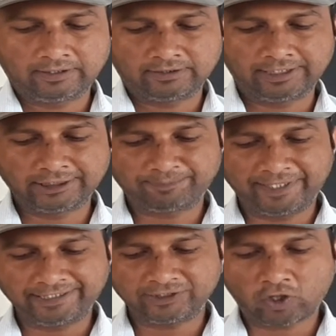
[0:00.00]
The
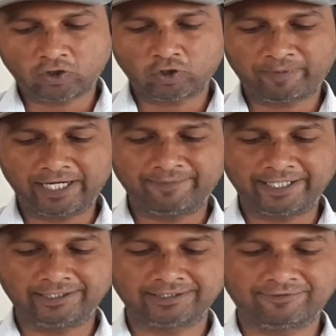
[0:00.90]
space occupied
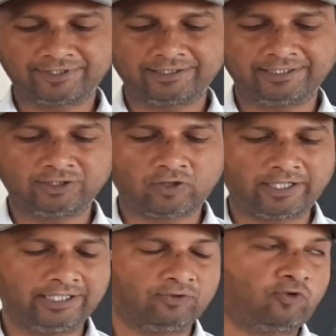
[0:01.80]
by the substance is
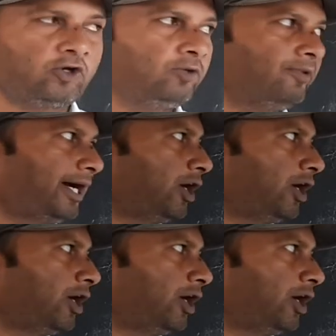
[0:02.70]
called as volume.